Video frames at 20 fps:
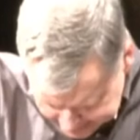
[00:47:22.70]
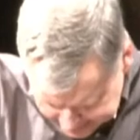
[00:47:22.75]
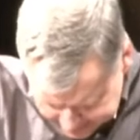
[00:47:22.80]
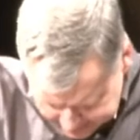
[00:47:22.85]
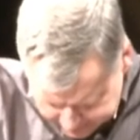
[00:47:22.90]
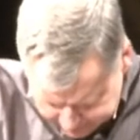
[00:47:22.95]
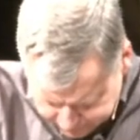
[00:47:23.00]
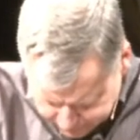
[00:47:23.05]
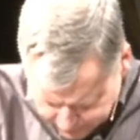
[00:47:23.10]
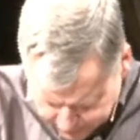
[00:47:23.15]

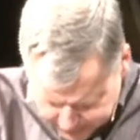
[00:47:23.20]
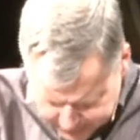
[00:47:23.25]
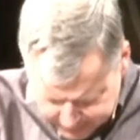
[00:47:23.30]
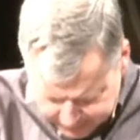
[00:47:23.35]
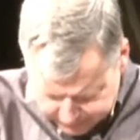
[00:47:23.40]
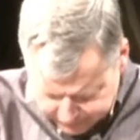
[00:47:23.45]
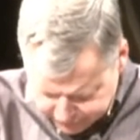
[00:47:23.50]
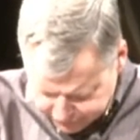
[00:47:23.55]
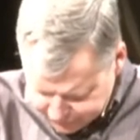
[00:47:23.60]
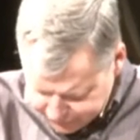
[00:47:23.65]
And
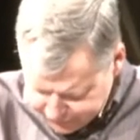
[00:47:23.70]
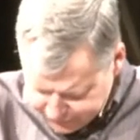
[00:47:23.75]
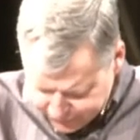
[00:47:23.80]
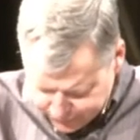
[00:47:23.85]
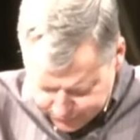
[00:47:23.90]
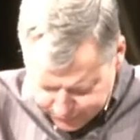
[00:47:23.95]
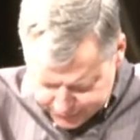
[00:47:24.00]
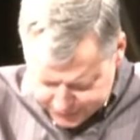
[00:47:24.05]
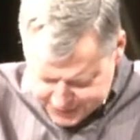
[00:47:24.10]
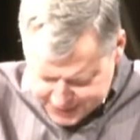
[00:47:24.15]
forgive us
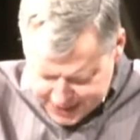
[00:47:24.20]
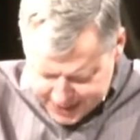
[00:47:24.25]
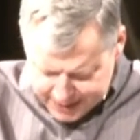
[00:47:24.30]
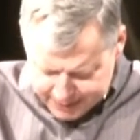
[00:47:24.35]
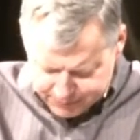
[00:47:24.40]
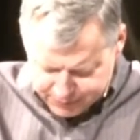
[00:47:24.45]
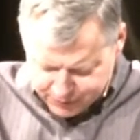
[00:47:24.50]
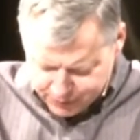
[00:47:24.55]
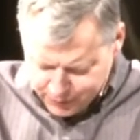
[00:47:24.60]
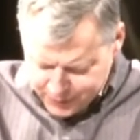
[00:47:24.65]
for the
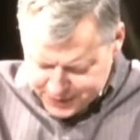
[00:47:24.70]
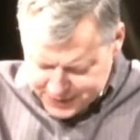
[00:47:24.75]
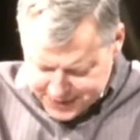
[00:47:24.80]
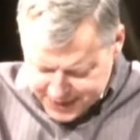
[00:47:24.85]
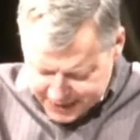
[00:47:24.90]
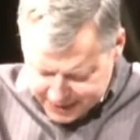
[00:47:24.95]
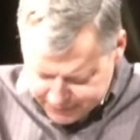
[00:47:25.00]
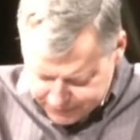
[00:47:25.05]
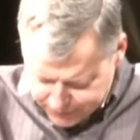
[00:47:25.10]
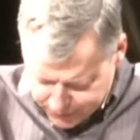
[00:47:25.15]
times that we
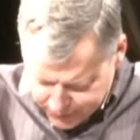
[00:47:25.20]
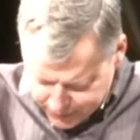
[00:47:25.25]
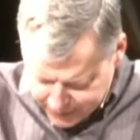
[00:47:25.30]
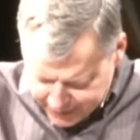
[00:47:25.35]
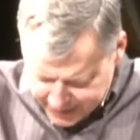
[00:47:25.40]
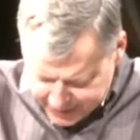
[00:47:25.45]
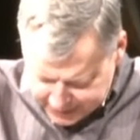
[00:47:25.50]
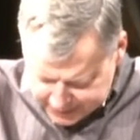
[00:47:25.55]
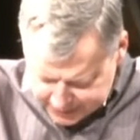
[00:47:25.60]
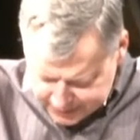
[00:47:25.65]
take it for
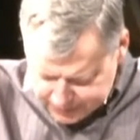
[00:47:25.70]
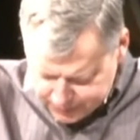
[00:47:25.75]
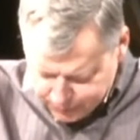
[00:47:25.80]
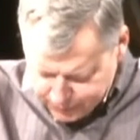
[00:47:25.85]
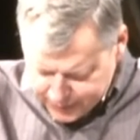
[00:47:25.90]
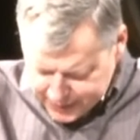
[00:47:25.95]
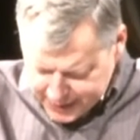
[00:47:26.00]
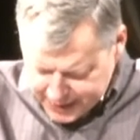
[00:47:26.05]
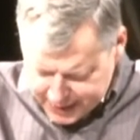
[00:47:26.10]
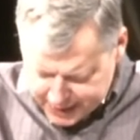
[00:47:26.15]
granted and
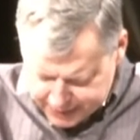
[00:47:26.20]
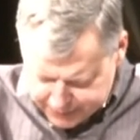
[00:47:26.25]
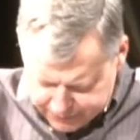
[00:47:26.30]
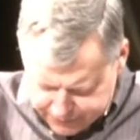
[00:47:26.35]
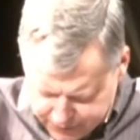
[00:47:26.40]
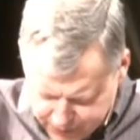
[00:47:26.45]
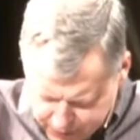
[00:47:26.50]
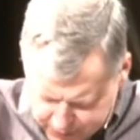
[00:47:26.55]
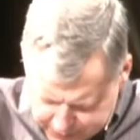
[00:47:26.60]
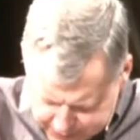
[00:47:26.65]
we kind of
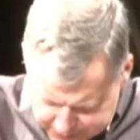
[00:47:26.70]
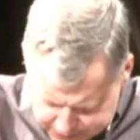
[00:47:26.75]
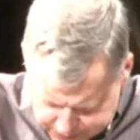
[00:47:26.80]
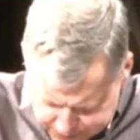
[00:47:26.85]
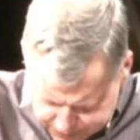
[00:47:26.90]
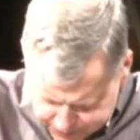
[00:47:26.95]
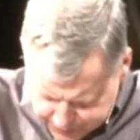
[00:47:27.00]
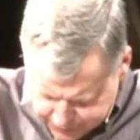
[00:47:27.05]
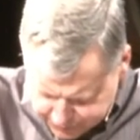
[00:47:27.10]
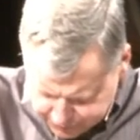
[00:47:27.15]
fall
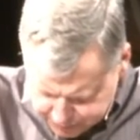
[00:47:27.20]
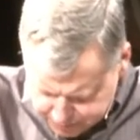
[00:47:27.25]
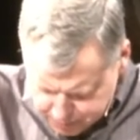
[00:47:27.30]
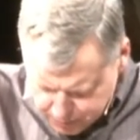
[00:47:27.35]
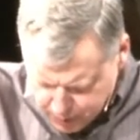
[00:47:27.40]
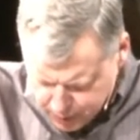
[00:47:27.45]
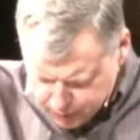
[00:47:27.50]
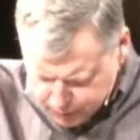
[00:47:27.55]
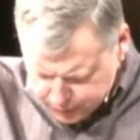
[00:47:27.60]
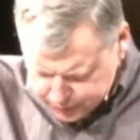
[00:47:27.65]
into this
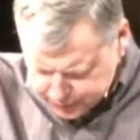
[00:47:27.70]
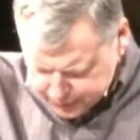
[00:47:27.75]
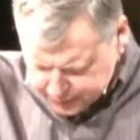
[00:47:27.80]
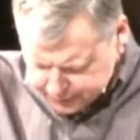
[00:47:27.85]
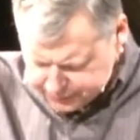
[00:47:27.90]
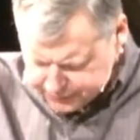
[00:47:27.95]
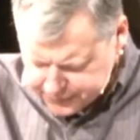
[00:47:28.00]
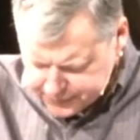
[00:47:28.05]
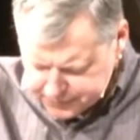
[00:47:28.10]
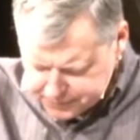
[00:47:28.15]
mode
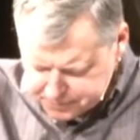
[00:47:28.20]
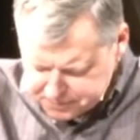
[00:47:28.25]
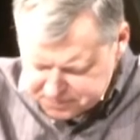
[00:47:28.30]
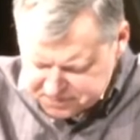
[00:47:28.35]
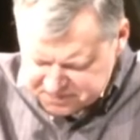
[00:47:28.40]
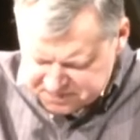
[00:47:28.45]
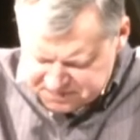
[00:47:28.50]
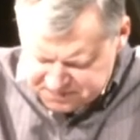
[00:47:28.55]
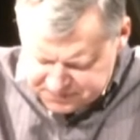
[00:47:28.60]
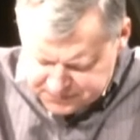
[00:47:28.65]
of
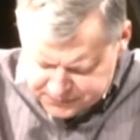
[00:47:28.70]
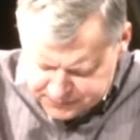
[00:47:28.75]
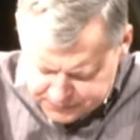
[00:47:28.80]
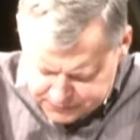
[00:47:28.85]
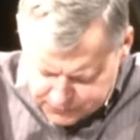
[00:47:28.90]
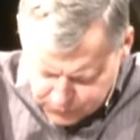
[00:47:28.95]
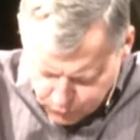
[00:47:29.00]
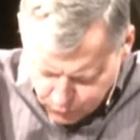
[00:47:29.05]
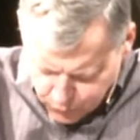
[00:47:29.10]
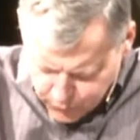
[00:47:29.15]

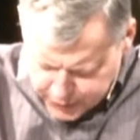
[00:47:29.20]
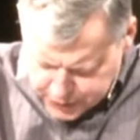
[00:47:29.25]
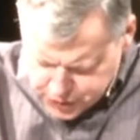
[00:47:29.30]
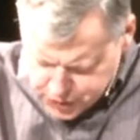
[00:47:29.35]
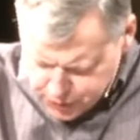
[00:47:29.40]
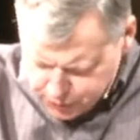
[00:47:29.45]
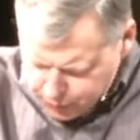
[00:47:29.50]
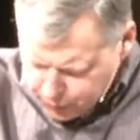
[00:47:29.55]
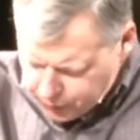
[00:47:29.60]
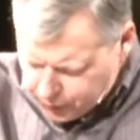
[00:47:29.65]

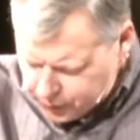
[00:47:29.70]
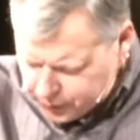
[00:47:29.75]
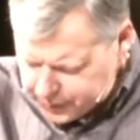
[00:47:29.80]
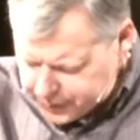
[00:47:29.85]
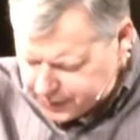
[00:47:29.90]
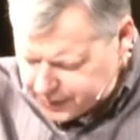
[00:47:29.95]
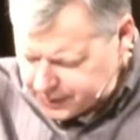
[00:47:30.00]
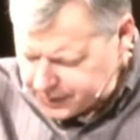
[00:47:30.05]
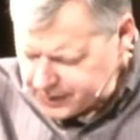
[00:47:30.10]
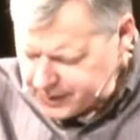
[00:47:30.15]
ritual
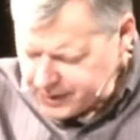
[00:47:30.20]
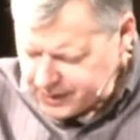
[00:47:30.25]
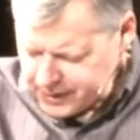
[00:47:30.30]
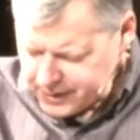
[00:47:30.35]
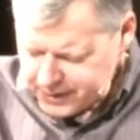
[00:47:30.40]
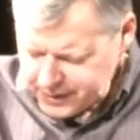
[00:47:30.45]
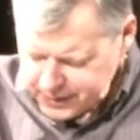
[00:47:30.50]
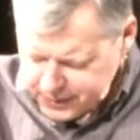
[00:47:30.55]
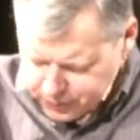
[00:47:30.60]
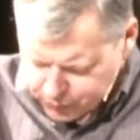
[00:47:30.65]
and
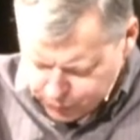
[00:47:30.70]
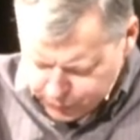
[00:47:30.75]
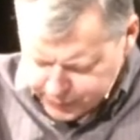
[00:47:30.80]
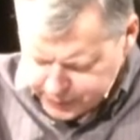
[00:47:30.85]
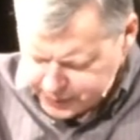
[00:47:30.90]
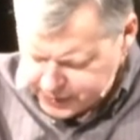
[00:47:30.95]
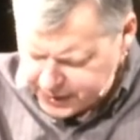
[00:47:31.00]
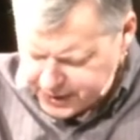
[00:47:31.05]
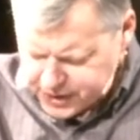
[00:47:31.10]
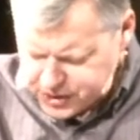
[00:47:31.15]

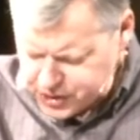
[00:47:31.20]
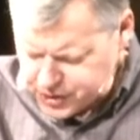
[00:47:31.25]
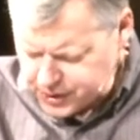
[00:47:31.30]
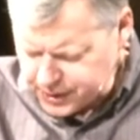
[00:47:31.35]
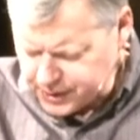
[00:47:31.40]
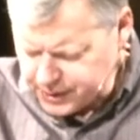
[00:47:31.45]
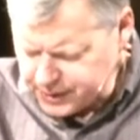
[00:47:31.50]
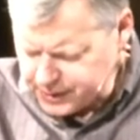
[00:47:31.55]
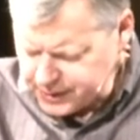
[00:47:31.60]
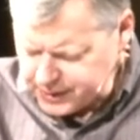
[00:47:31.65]

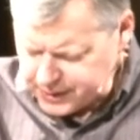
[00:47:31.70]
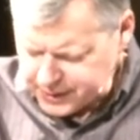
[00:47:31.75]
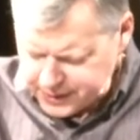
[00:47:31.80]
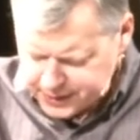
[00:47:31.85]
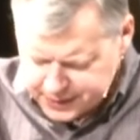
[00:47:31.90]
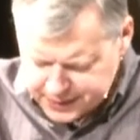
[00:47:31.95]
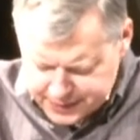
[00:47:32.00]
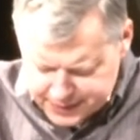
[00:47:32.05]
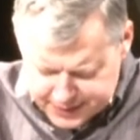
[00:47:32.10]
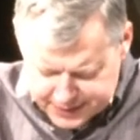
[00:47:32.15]
religion and,
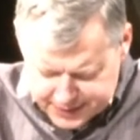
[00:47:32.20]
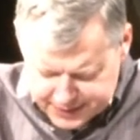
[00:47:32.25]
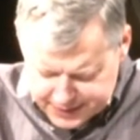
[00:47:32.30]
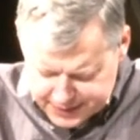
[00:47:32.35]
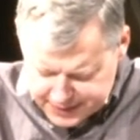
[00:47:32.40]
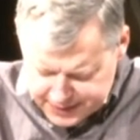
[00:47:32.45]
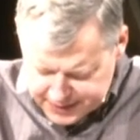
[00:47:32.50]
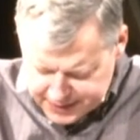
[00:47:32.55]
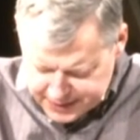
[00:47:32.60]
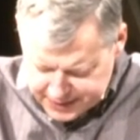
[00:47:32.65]

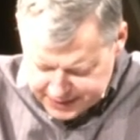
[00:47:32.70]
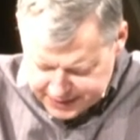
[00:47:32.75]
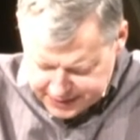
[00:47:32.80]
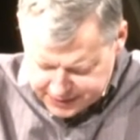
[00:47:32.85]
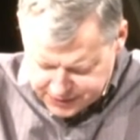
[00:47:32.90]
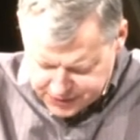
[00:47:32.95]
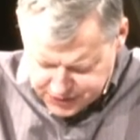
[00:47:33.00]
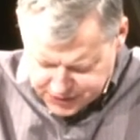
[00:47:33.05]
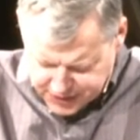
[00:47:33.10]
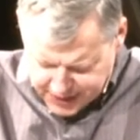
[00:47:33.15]

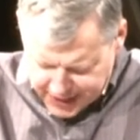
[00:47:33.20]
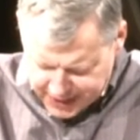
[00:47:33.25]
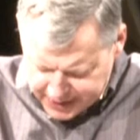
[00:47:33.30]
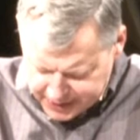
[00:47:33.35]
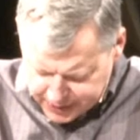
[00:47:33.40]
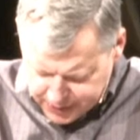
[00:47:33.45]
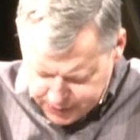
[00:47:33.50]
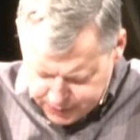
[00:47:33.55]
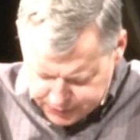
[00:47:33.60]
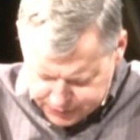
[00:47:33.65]
and just
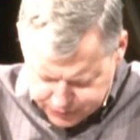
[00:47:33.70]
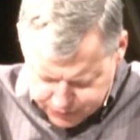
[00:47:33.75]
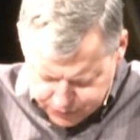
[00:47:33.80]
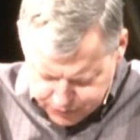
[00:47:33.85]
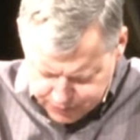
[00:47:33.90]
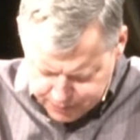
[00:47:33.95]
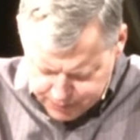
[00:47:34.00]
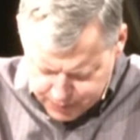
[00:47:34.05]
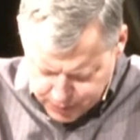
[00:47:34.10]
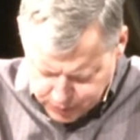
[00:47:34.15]
kind of going
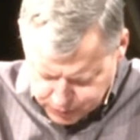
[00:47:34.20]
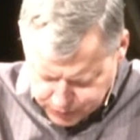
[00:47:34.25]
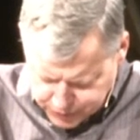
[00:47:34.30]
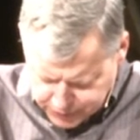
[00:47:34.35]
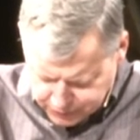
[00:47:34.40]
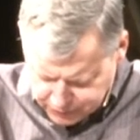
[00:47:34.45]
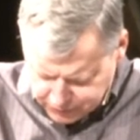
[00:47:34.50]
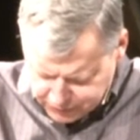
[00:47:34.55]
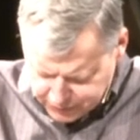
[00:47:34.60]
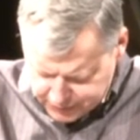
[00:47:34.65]
through the
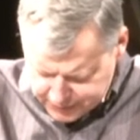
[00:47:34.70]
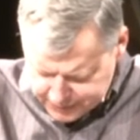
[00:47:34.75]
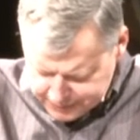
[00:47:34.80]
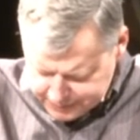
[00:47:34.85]
motions.